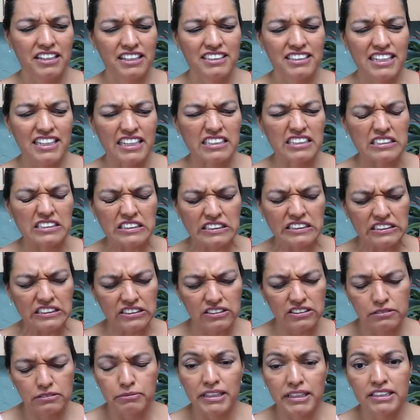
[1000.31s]
Like,
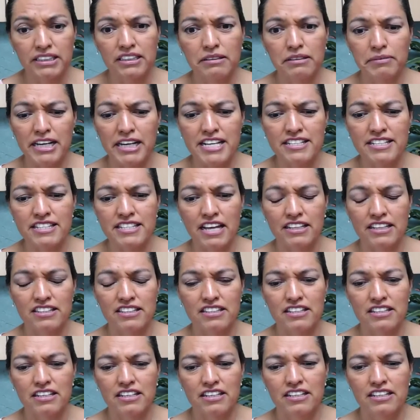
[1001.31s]
but imagine that
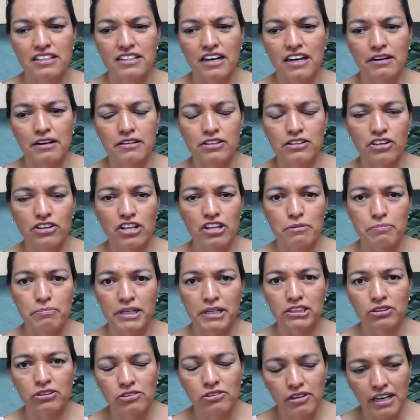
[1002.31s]
another
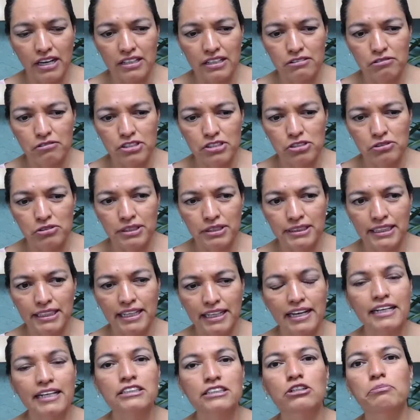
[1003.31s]
person comes with you and say,
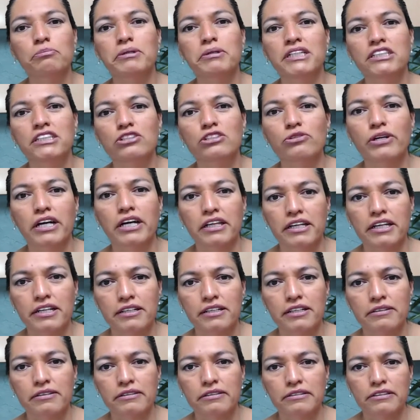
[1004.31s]
let's open it together.
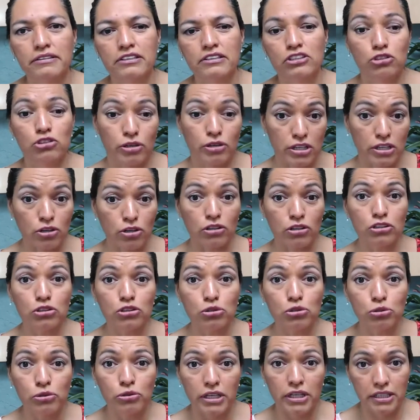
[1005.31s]
You are going to
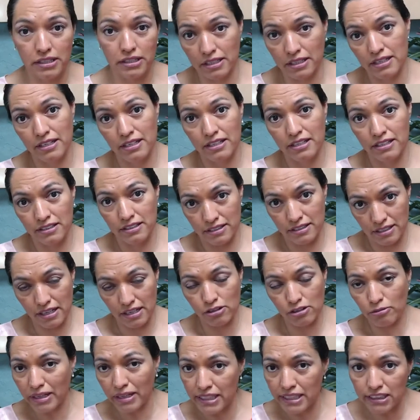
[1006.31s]
do it. Yeah?
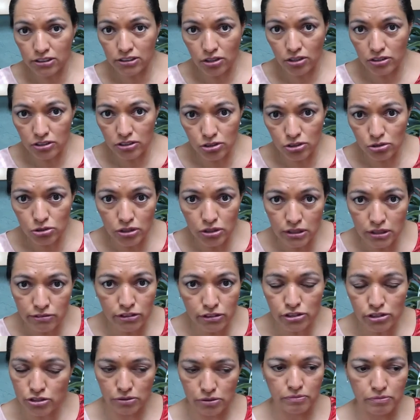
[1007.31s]
Nobody's going to do it for
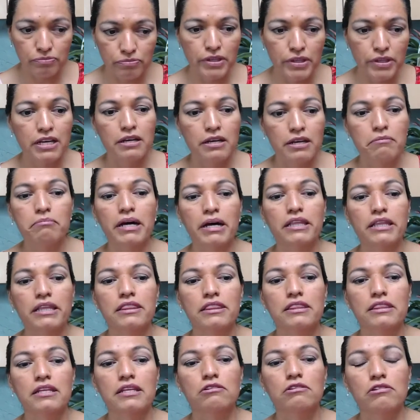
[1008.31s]
you, but
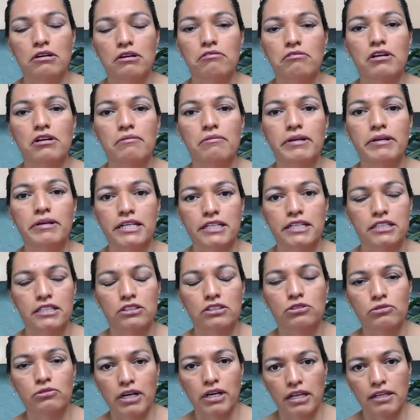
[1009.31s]
we will be here
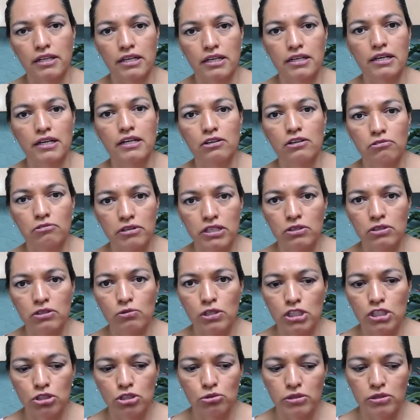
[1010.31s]
together, and we
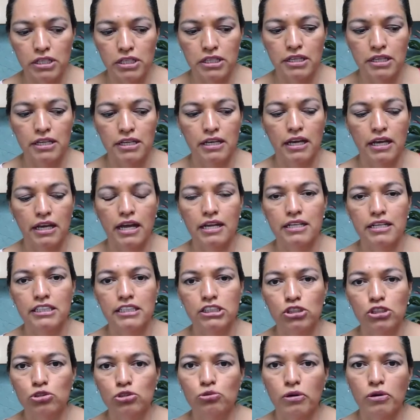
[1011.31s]
will do it, and it's
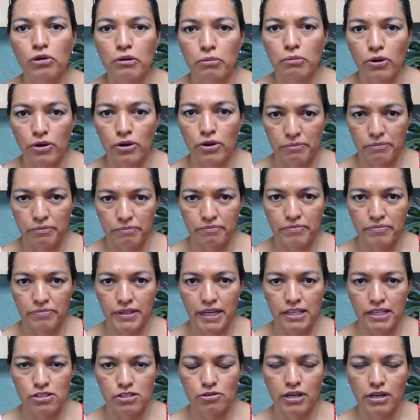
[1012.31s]
doable,
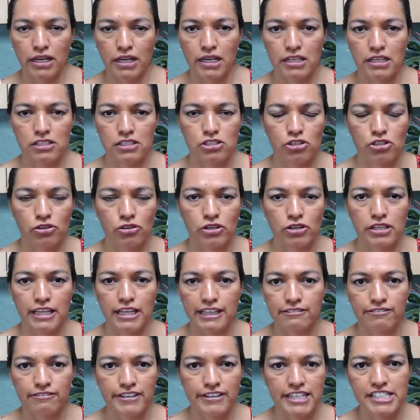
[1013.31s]
and you can enjoy
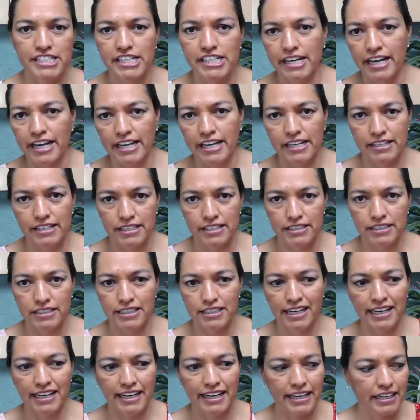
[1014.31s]
that fridge again,
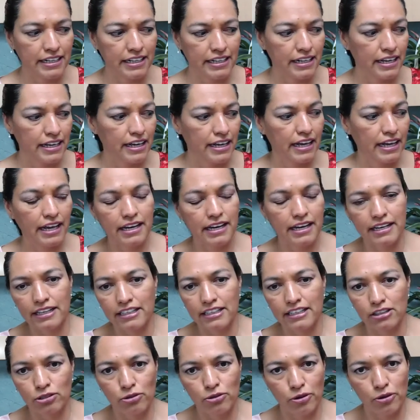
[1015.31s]
clean and ready
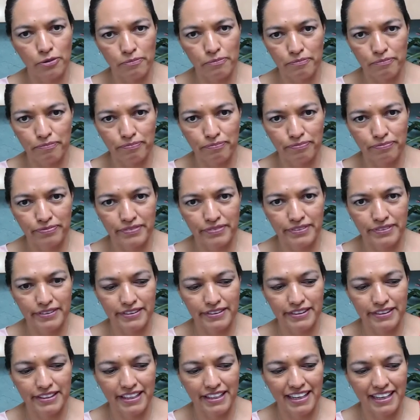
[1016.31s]
to go.
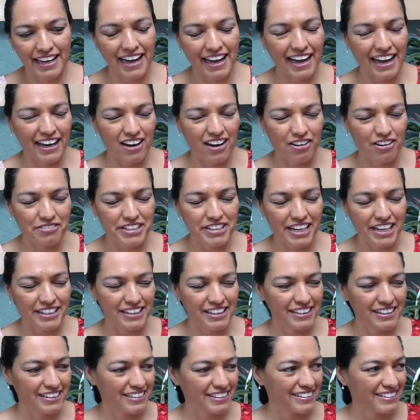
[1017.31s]
I love that.
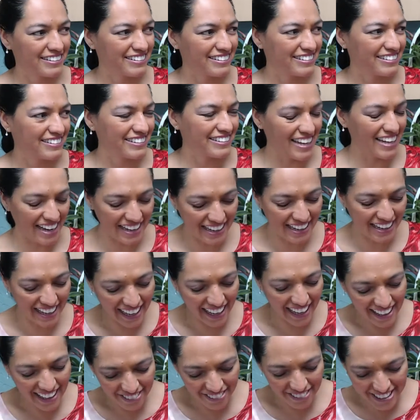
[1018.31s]
Yeah, I
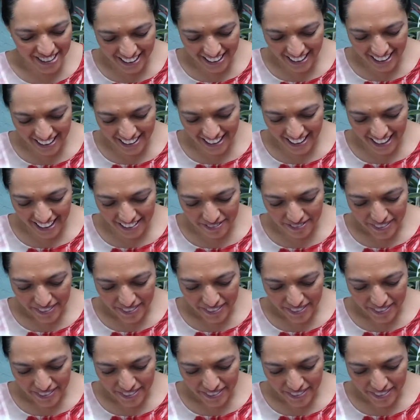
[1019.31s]
love that idea.